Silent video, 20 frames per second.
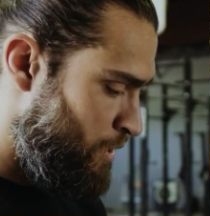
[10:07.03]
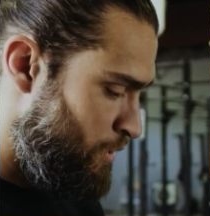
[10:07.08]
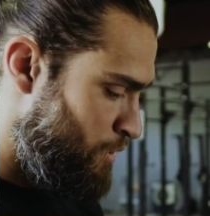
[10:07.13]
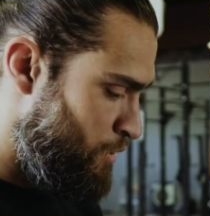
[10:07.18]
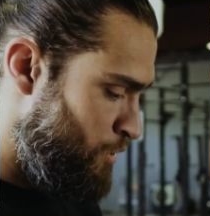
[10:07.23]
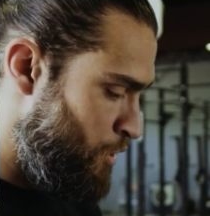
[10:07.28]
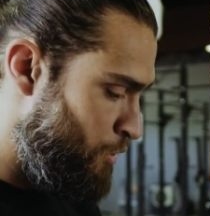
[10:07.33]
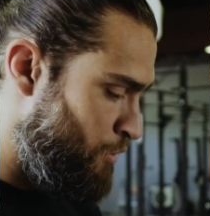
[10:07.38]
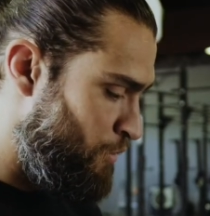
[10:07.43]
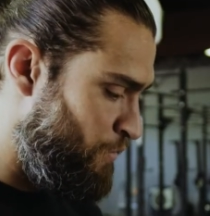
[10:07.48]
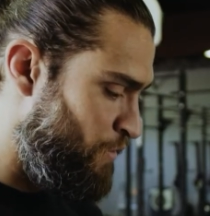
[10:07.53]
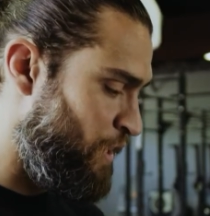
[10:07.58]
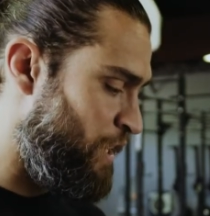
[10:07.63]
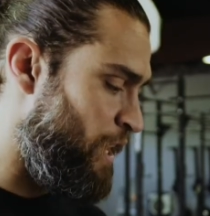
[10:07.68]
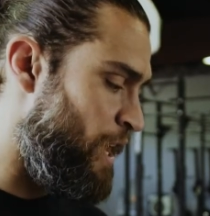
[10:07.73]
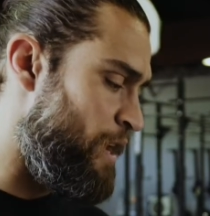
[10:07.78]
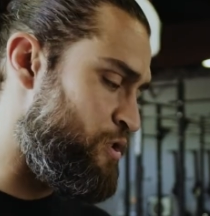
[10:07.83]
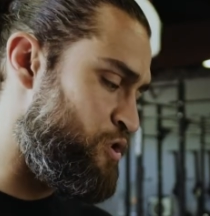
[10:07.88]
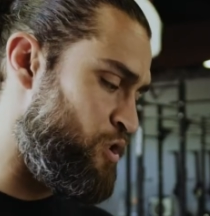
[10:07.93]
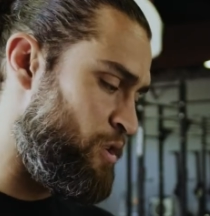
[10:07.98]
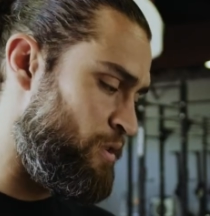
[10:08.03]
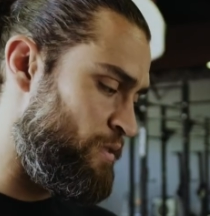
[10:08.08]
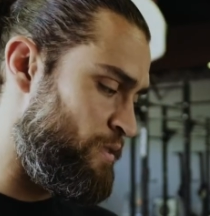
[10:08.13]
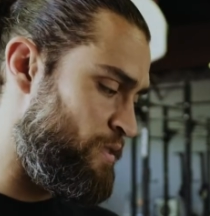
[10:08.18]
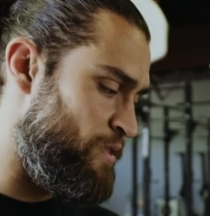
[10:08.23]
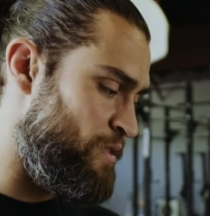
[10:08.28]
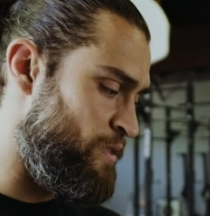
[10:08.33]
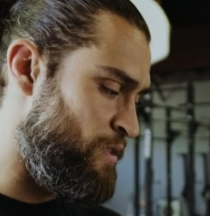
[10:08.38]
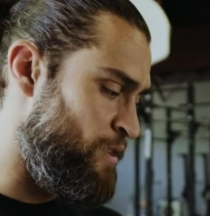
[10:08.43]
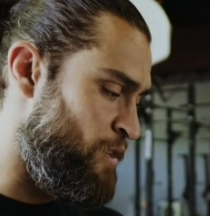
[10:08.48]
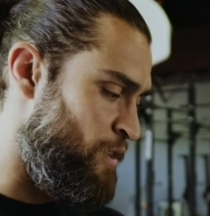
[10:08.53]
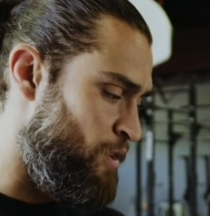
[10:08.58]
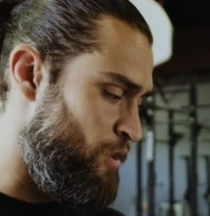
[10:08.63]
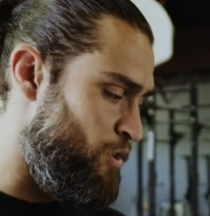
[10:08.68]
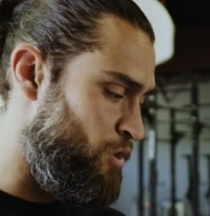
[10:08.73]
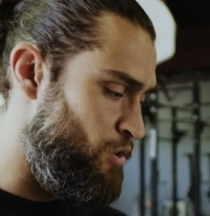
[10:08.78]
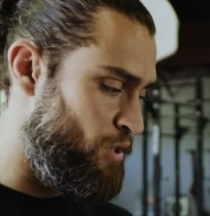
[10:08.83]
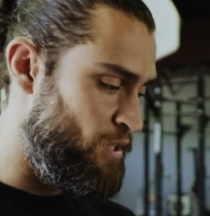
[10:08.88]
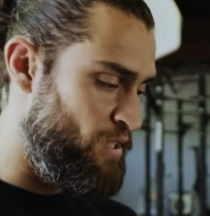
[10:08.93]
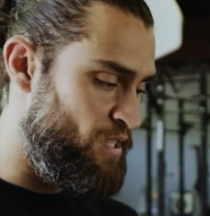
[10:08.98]
Notifications,
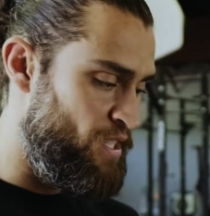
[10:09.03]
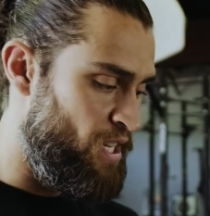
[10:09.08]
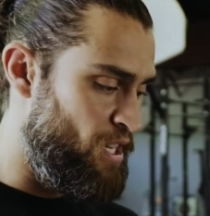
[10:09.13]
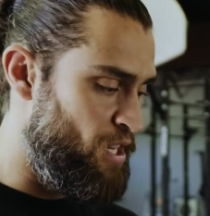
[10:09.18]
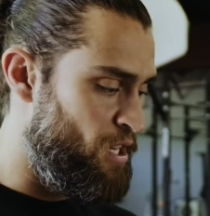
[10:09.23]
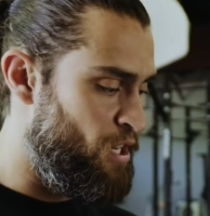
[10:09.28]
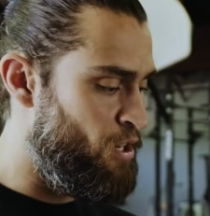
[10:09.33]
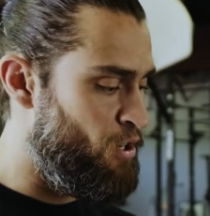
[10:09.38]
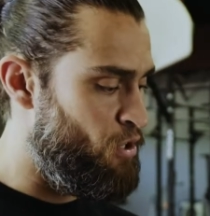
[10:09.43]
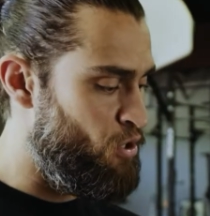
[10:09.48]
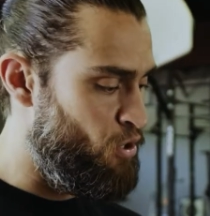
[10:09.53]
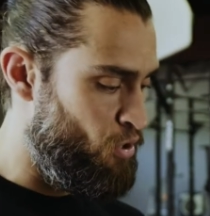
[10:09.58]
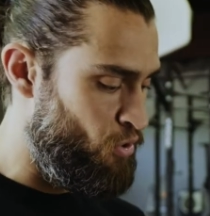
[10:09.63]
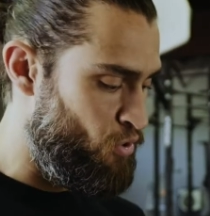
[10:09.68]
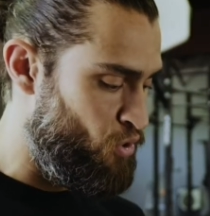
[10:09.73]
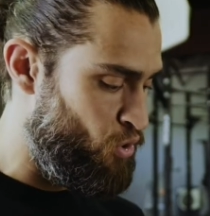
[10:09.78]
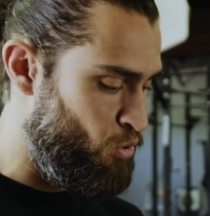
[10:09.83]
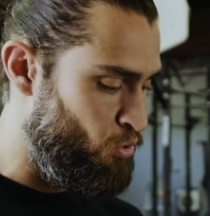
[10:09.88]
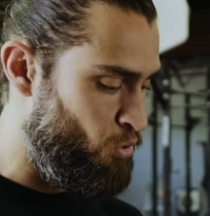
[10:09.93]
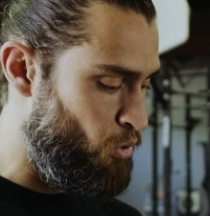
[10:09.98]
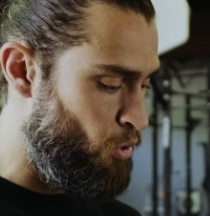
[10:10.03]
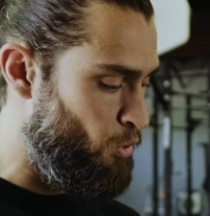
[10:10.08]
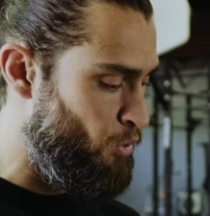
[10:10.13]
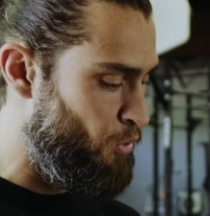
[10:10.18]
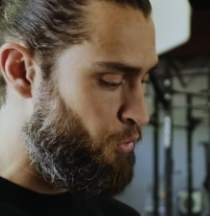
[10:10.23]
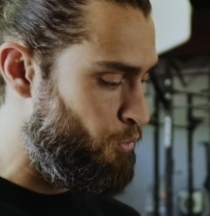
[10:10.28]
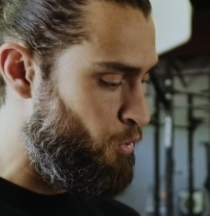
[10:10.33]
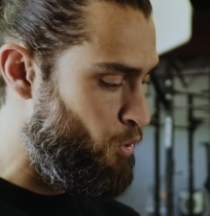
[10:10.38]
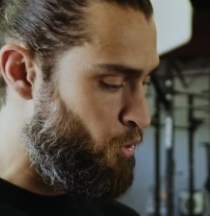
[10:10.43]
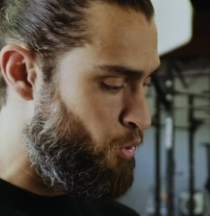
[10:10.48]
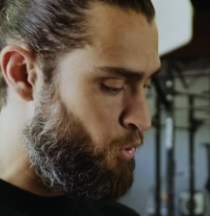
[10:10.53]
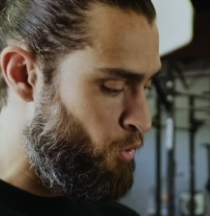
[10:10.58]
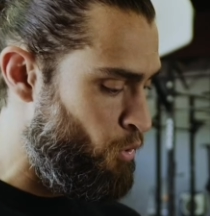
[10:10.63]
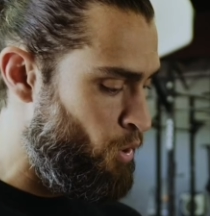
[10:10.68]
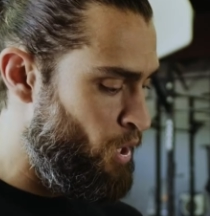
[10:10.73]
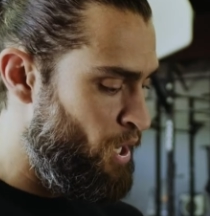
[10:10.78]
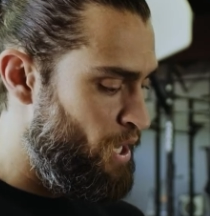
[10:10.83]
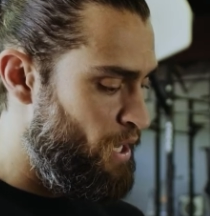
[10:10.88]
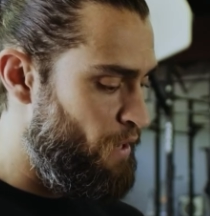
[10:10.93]
you can see here, you can scroll through.